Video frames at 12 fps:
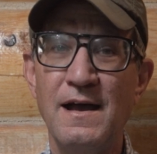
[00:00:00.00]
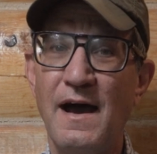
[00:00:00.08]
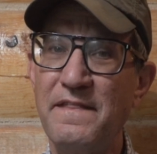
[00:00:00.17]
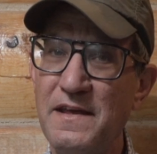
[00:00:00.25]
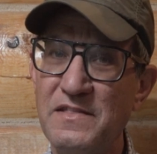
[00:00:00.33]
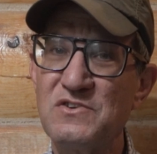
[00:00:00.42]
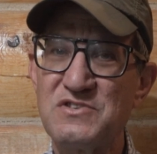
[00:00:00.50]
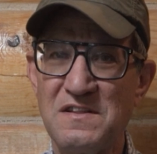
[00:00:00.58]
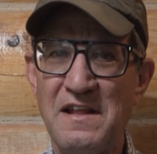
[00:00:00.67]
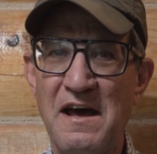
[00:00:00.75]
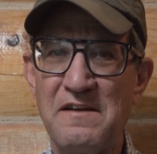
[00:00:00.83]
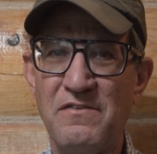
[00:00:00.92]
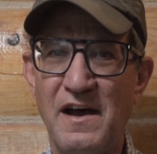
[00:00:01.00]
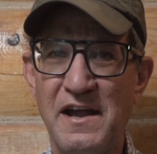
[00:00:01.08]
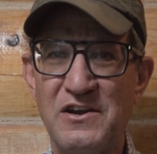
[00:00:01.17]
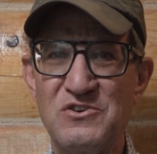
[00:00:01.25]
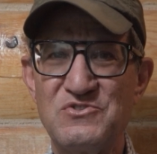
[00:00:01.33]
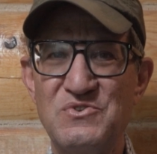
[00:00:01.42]
I think there's a lot of
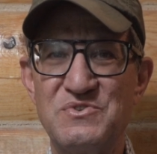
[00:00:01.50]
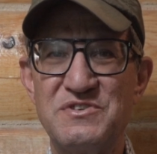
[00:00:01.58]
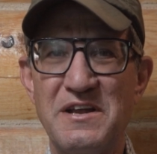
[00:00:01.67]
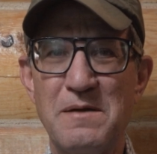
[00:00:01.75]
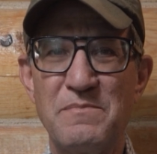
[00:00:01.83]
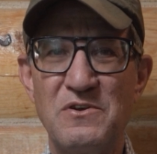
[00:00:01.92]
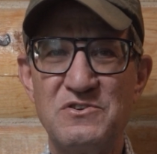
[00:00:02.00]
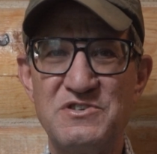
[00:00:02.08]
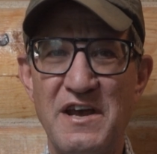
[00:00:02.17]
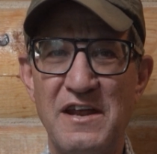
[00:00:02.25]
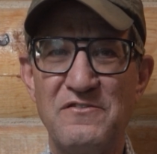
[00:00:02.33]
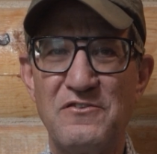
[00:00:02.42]
hikers who set up their tent